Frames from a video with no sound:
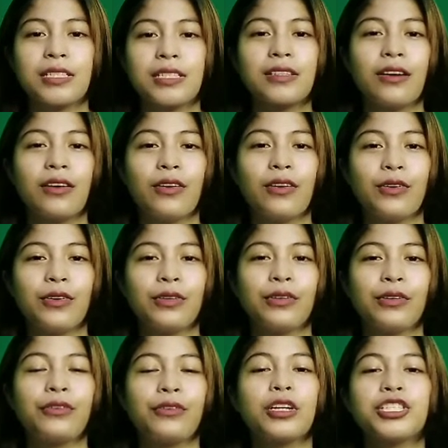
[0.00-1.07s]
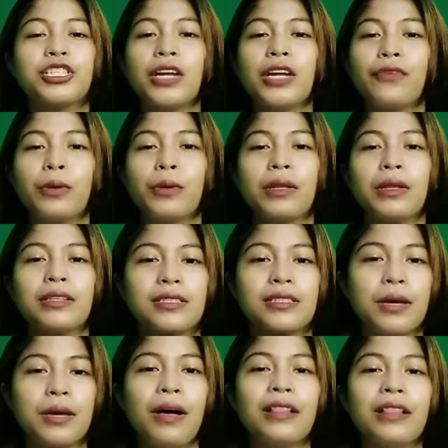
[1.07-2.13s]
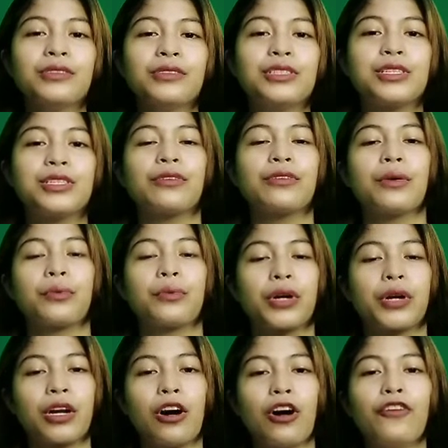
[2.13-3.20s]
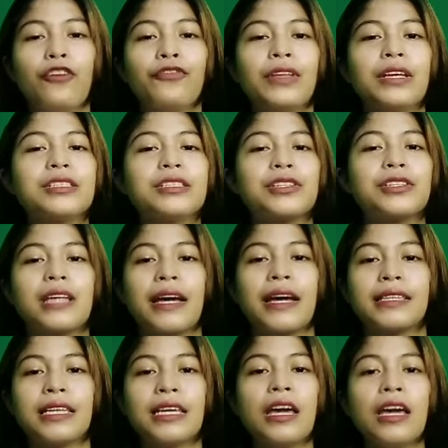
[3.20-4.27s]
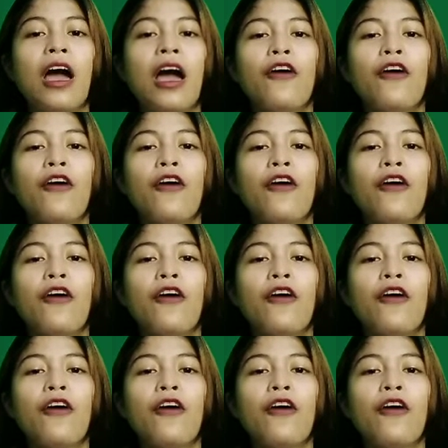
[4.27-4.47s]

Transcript: So, Russian formalism alludes to the work of the Society